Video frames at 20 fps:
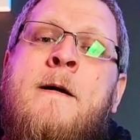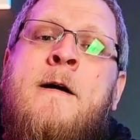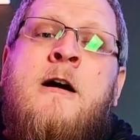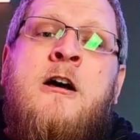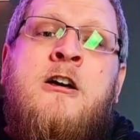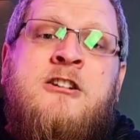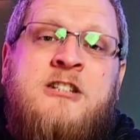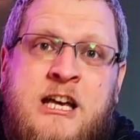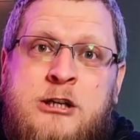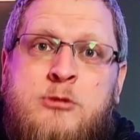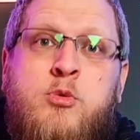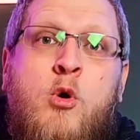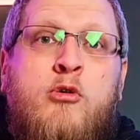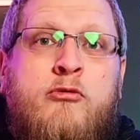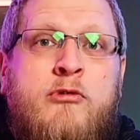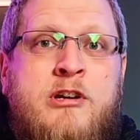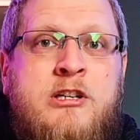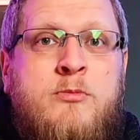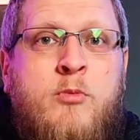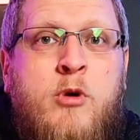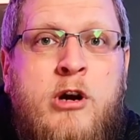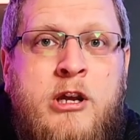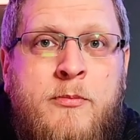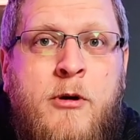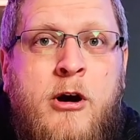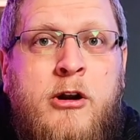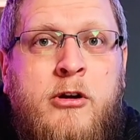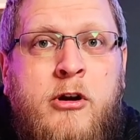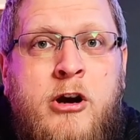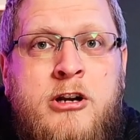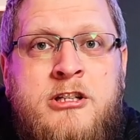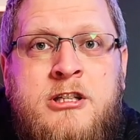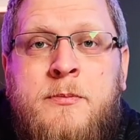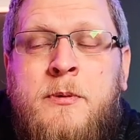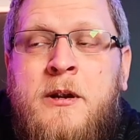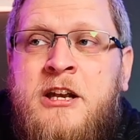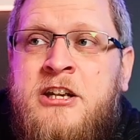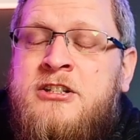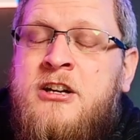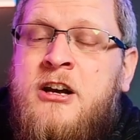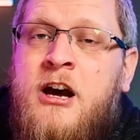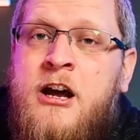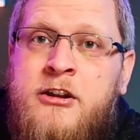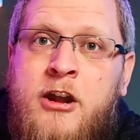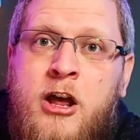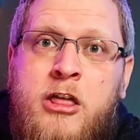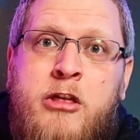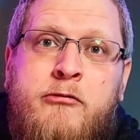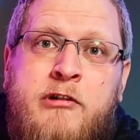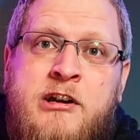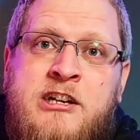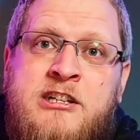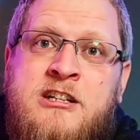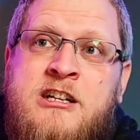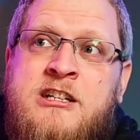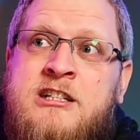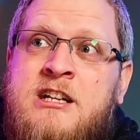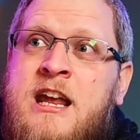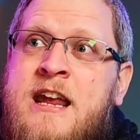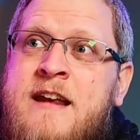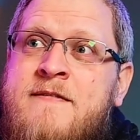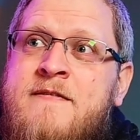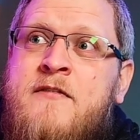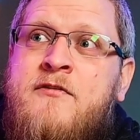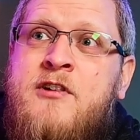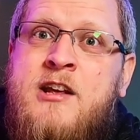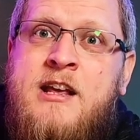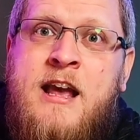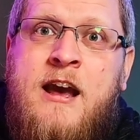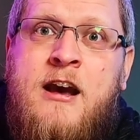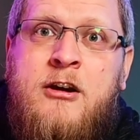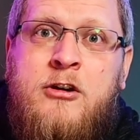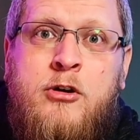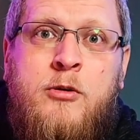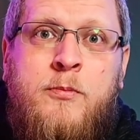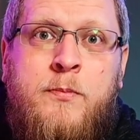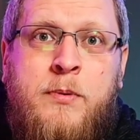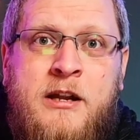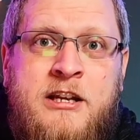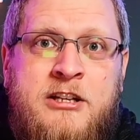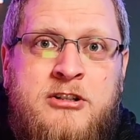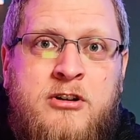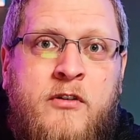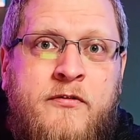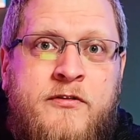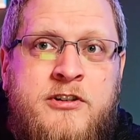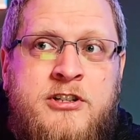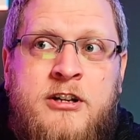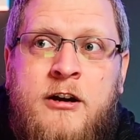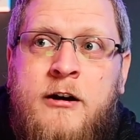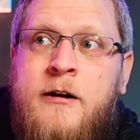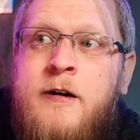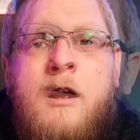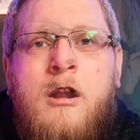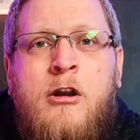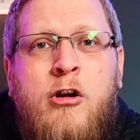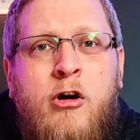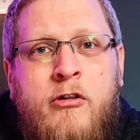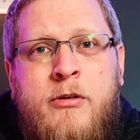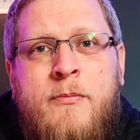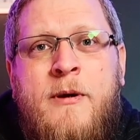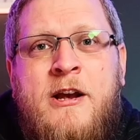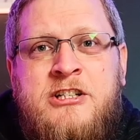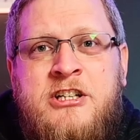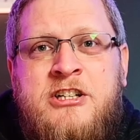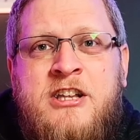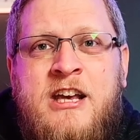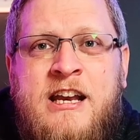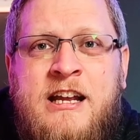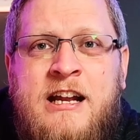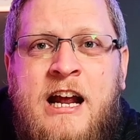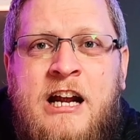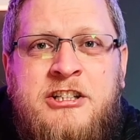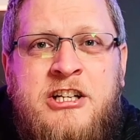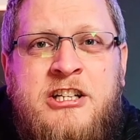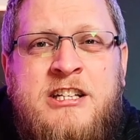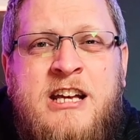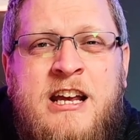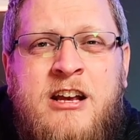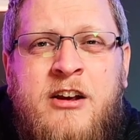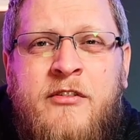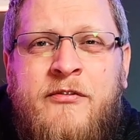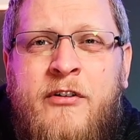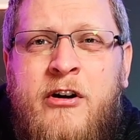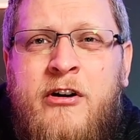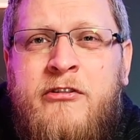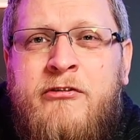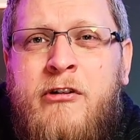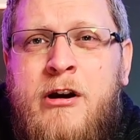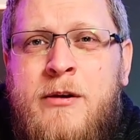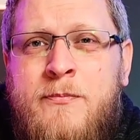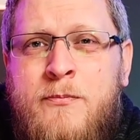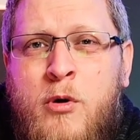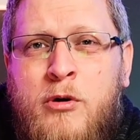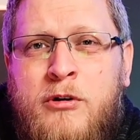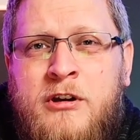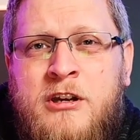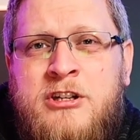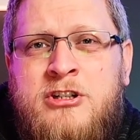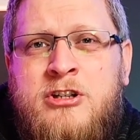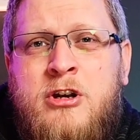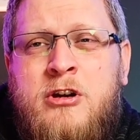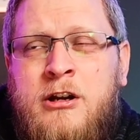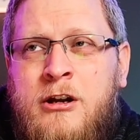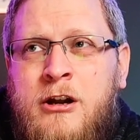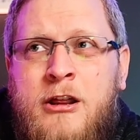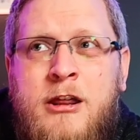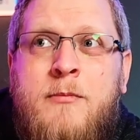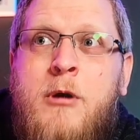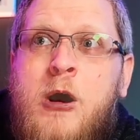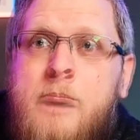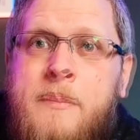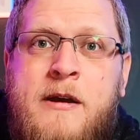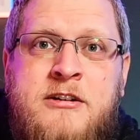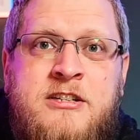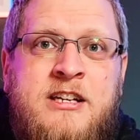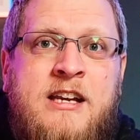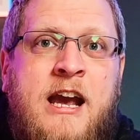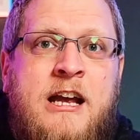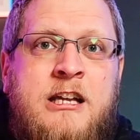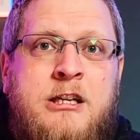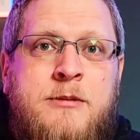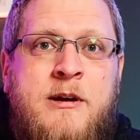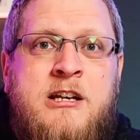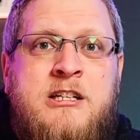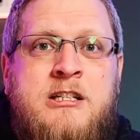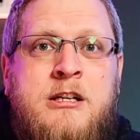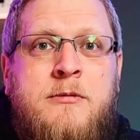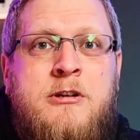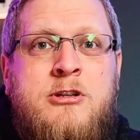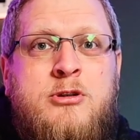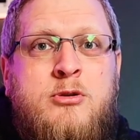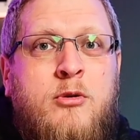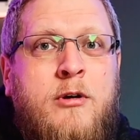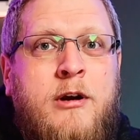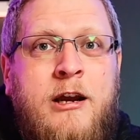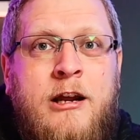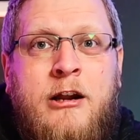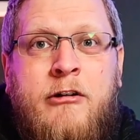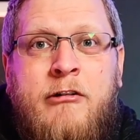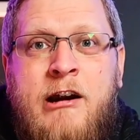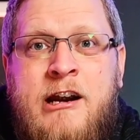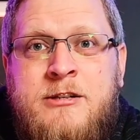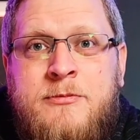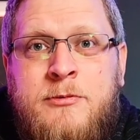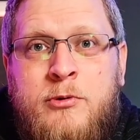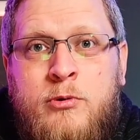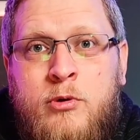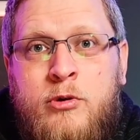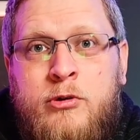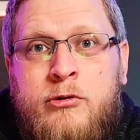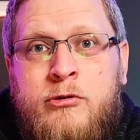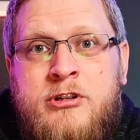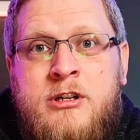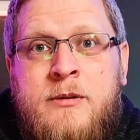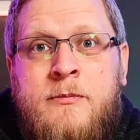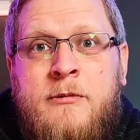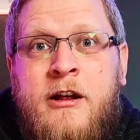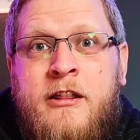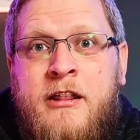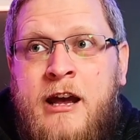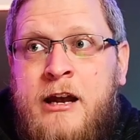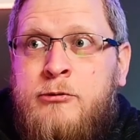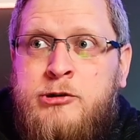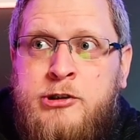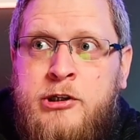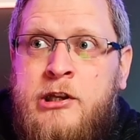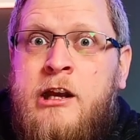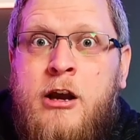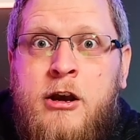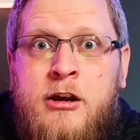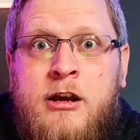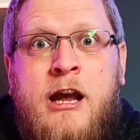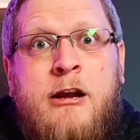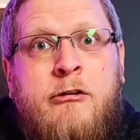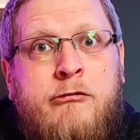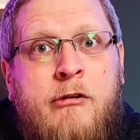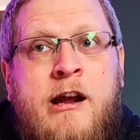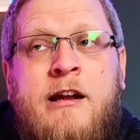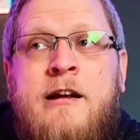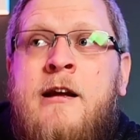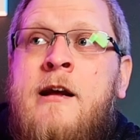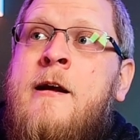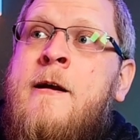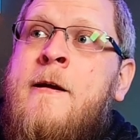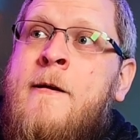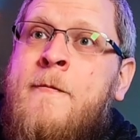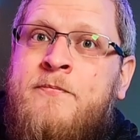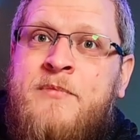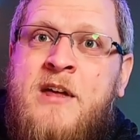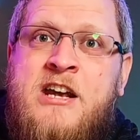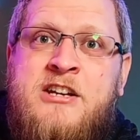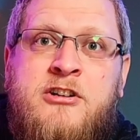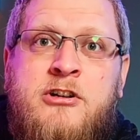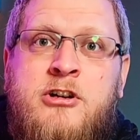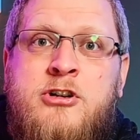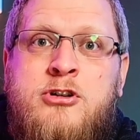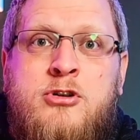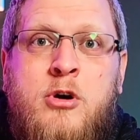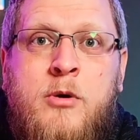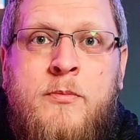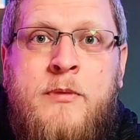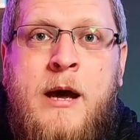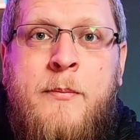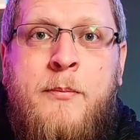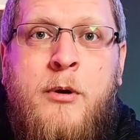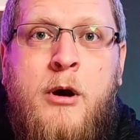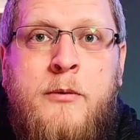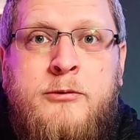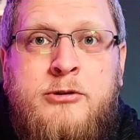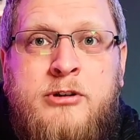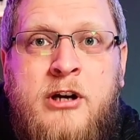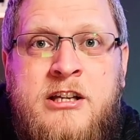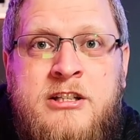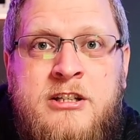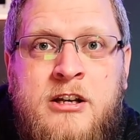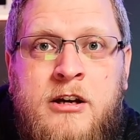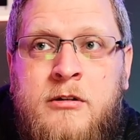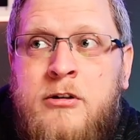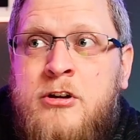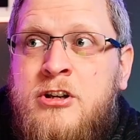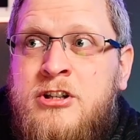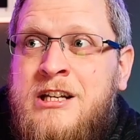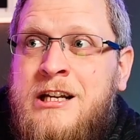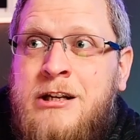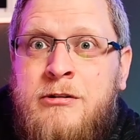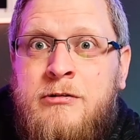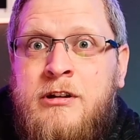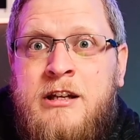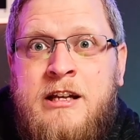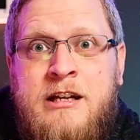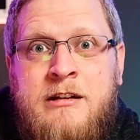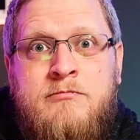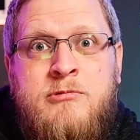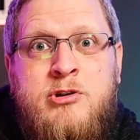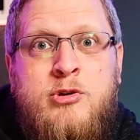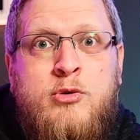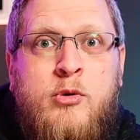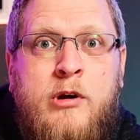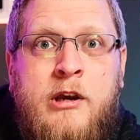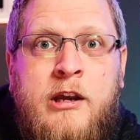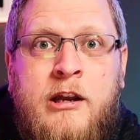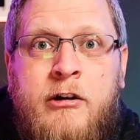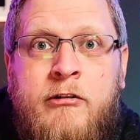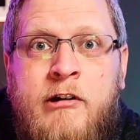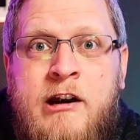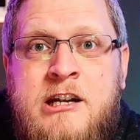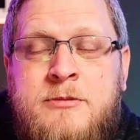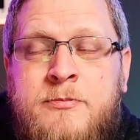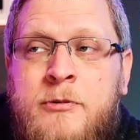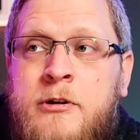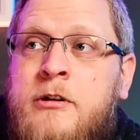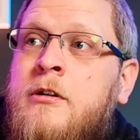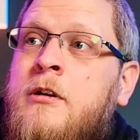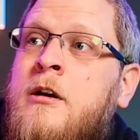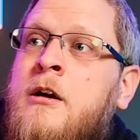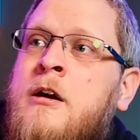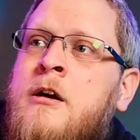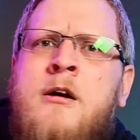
So that's one reason why you might not go to the police. Another reason is, even if you get a good police officer, a lot of the measures they can actually take are very, very modest. So, they might be able to get a domestic abuse, stalking and harassment order or something like that, which you think, okay, great, that's going to stop that perpetrator continuing the stalking and harassment.